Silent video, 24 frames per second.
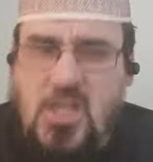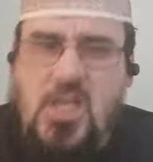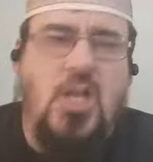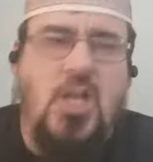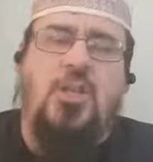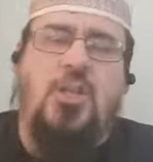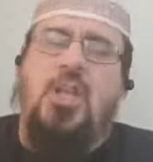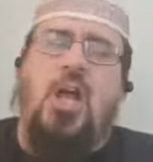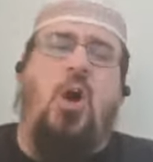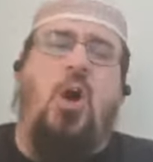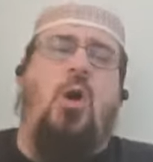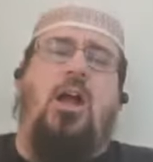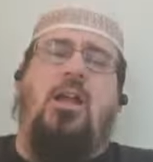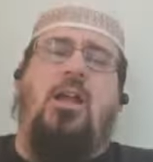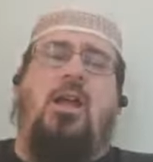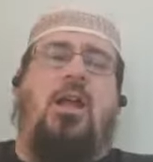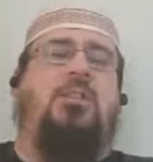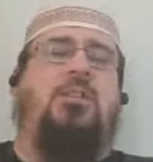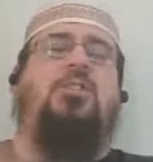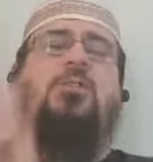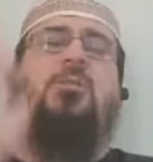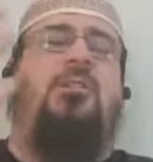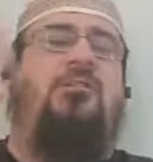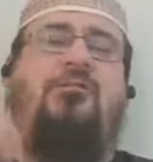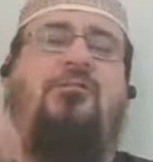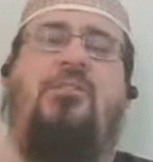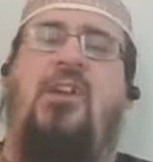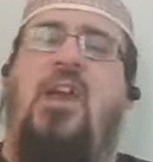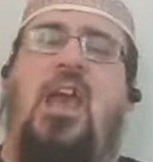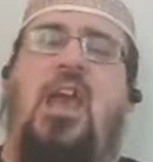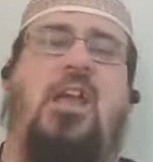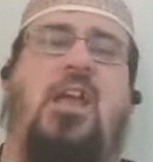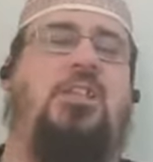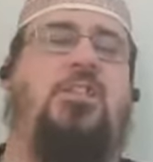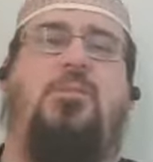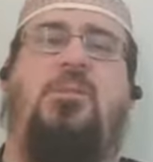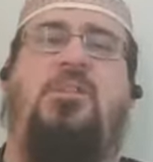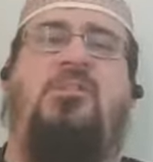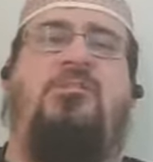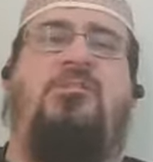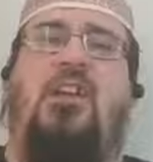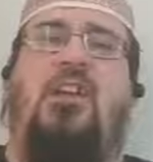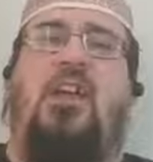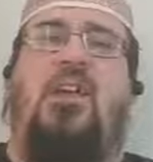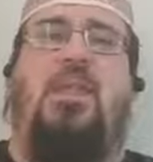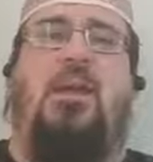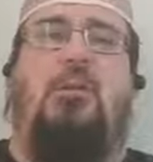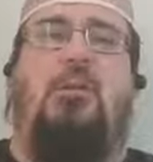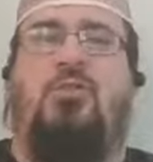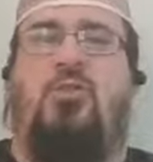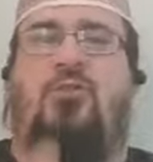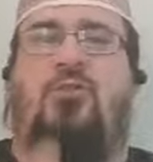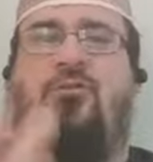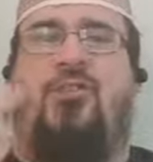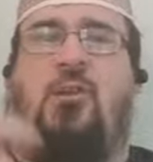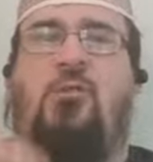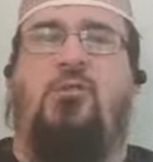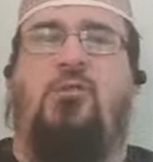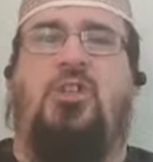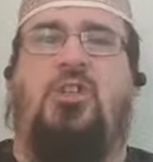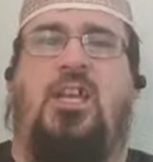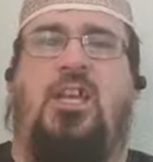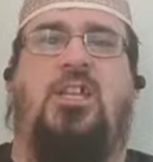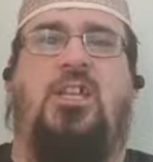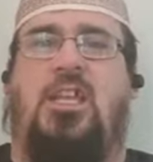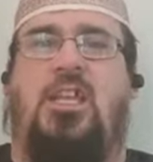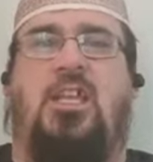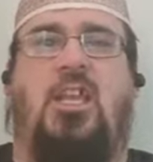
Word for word: No, I, to be fair, to be fair, that was a vote change.